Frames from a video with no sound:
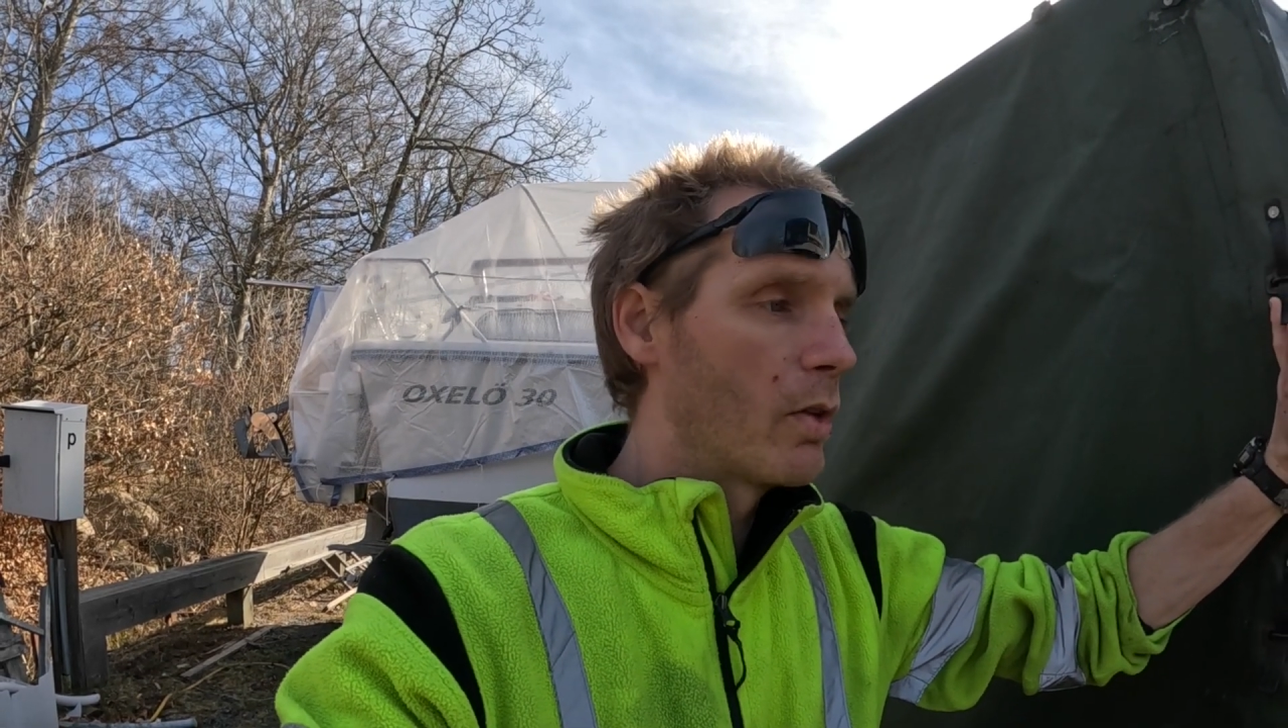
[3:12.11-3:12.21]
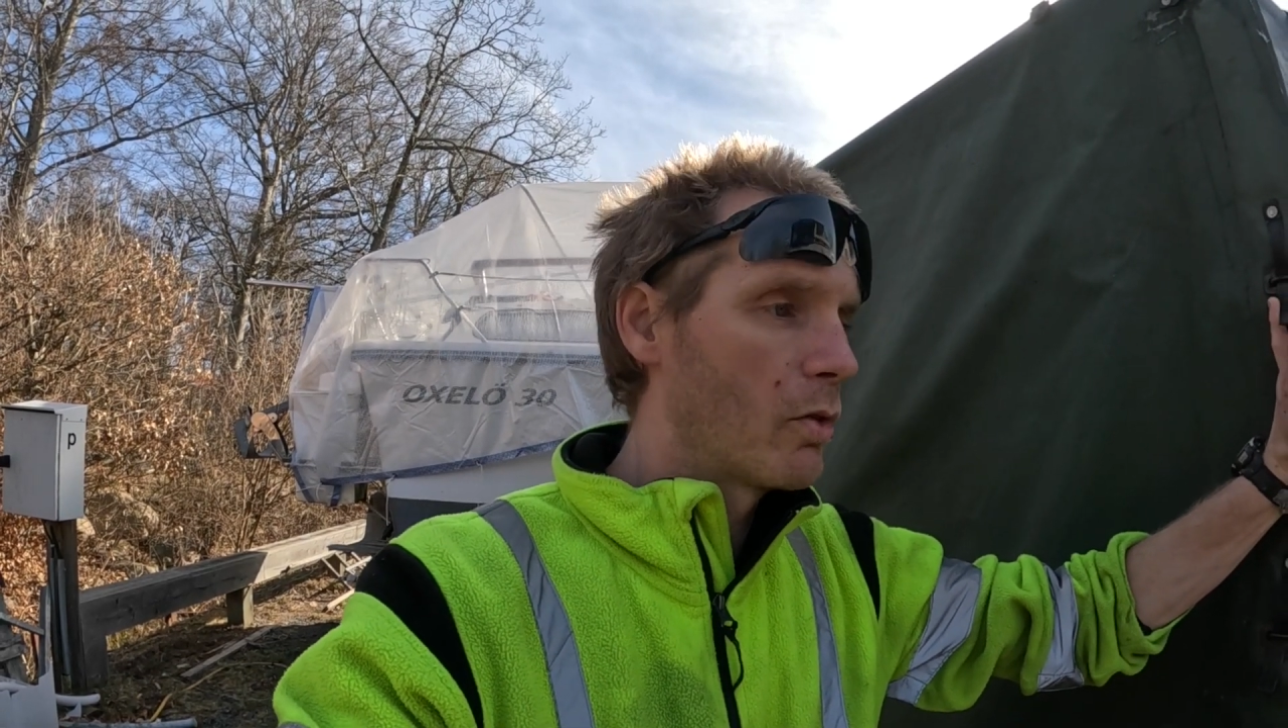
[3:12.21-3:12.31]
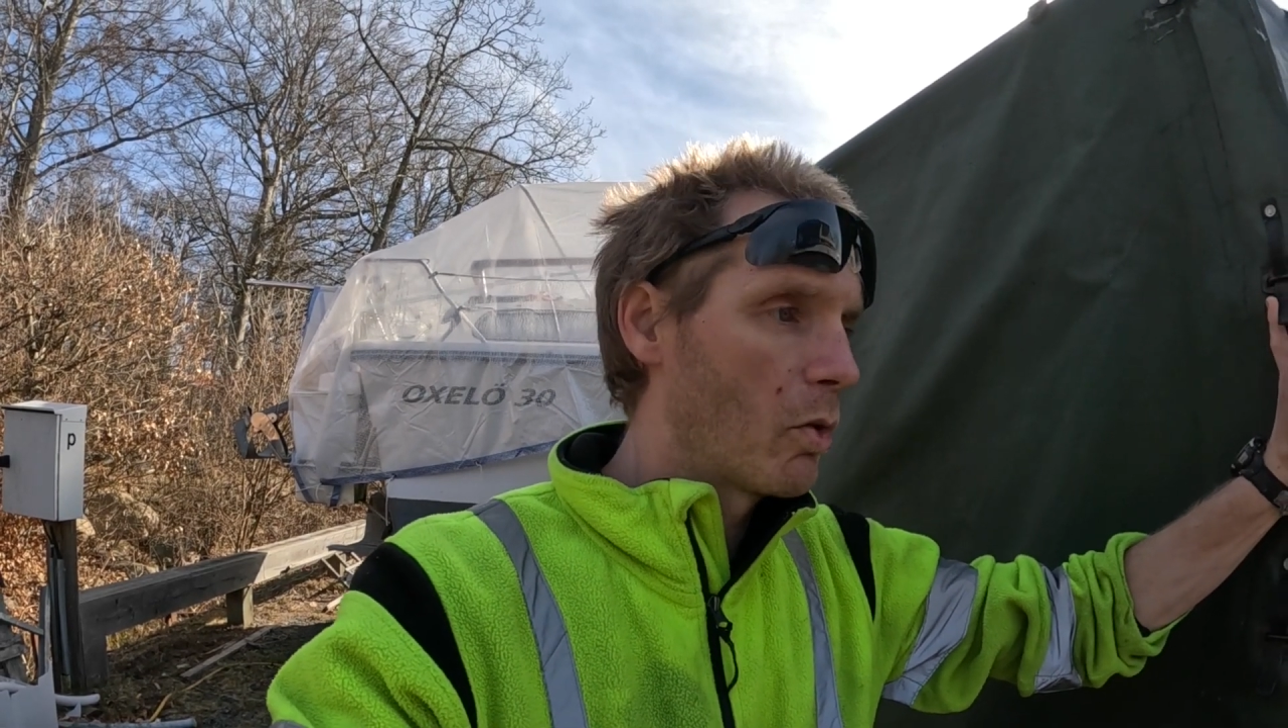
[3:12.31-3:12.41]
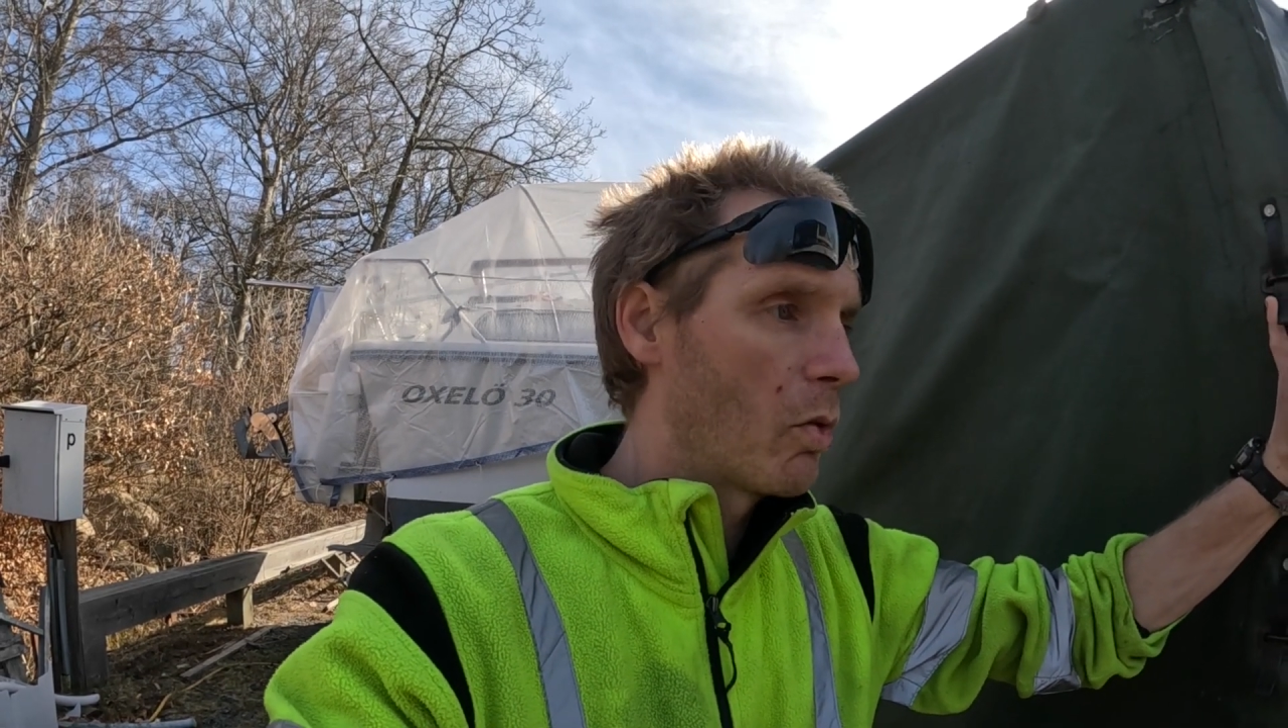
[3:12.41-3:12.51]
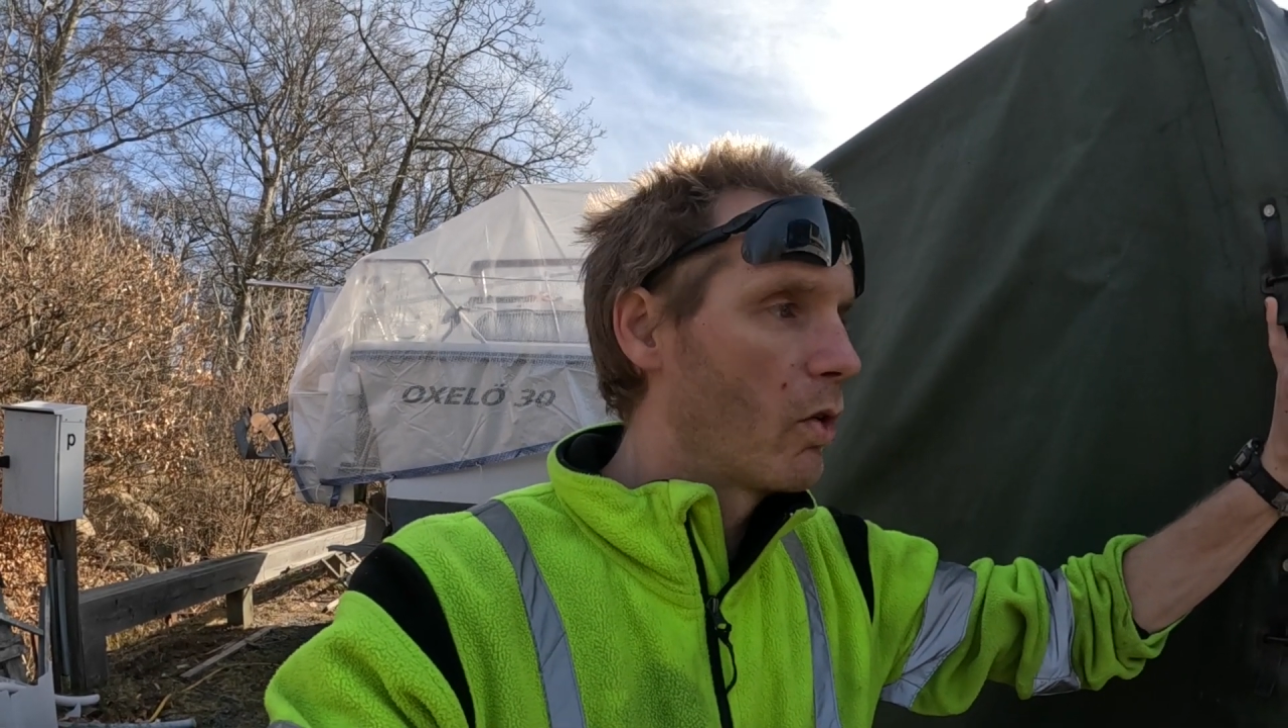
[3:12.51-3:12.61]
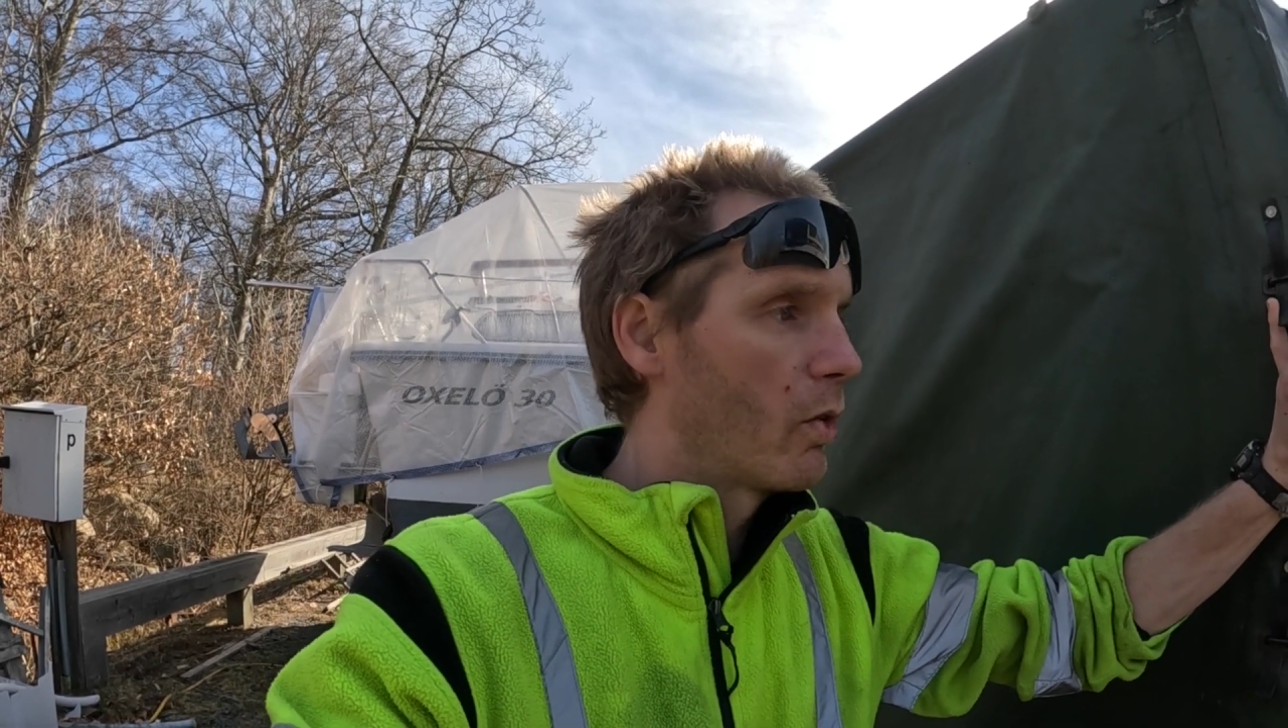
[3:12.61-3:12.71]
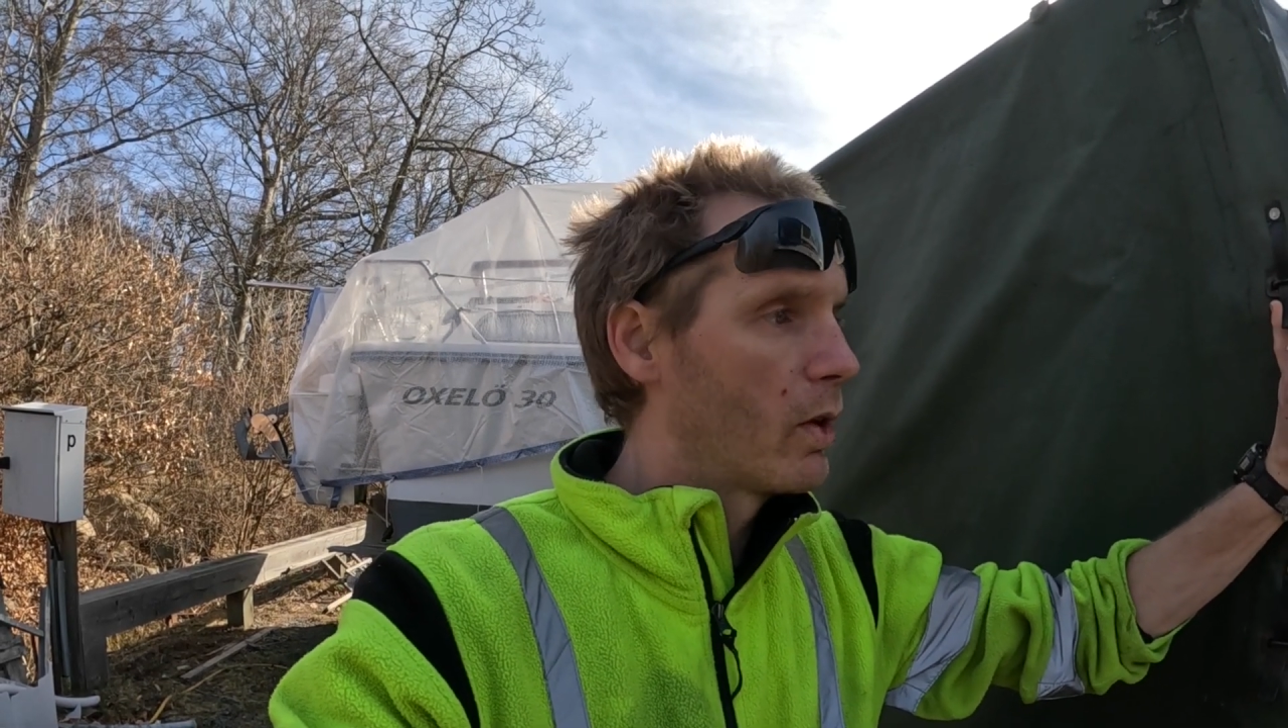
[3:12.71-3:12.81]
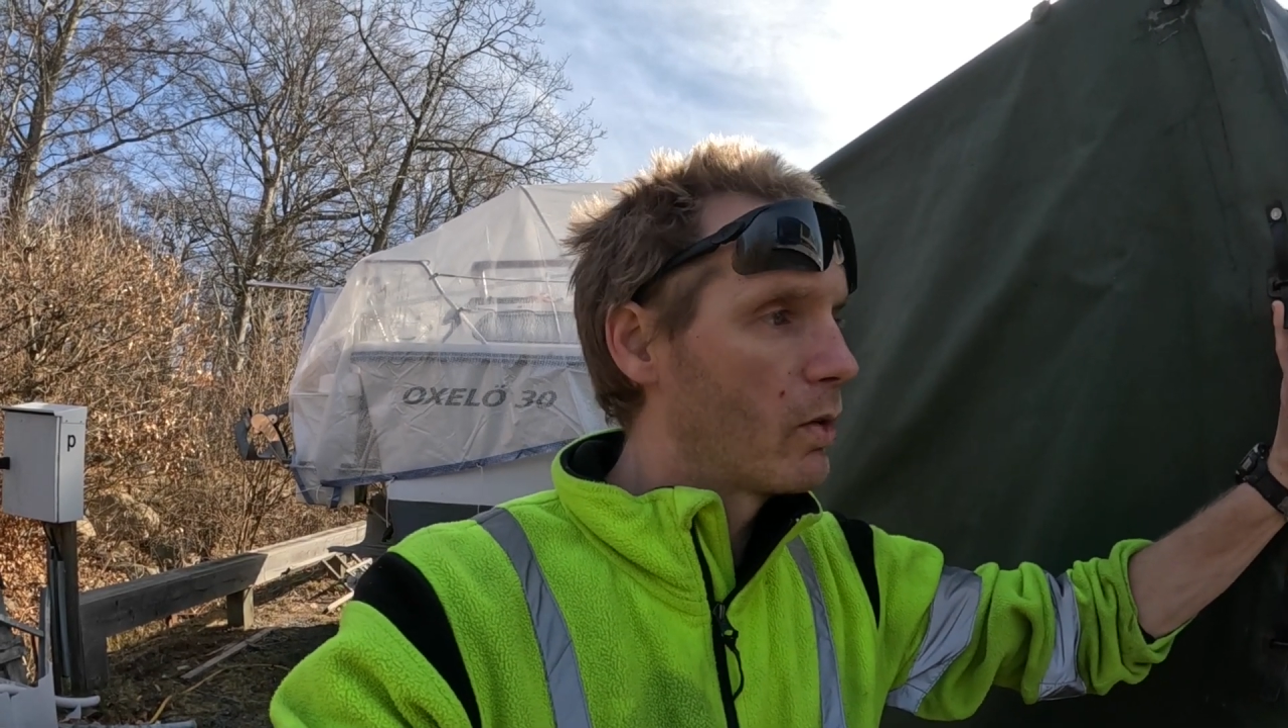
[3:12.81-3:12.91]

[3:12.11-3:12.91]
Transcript: and so on